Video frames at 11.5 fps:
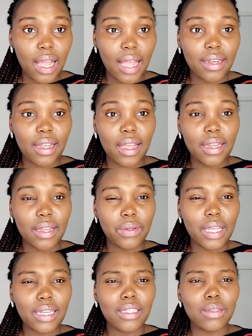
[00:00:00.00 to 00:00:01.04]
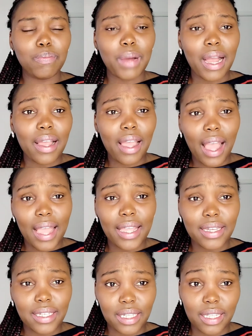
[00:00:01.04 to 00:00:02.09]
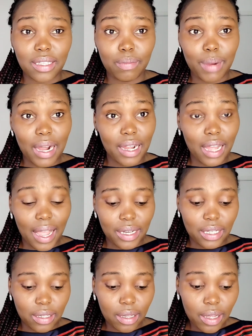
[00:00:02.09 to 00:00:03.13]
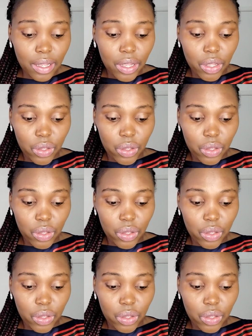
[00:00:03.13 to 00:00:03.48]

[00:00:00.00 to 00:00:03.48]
that is bank ID, is a bank ID.